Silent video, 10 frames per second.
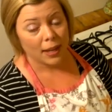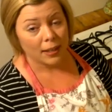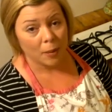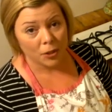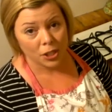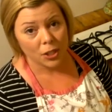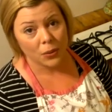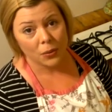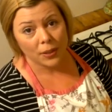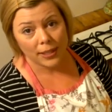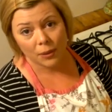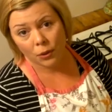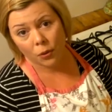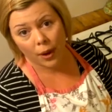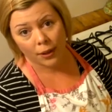Number 2, it
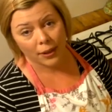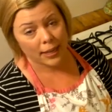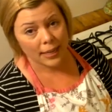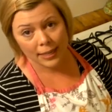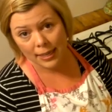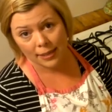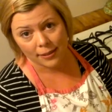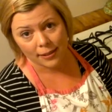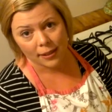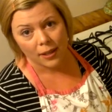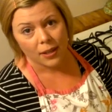didn't require any yeast,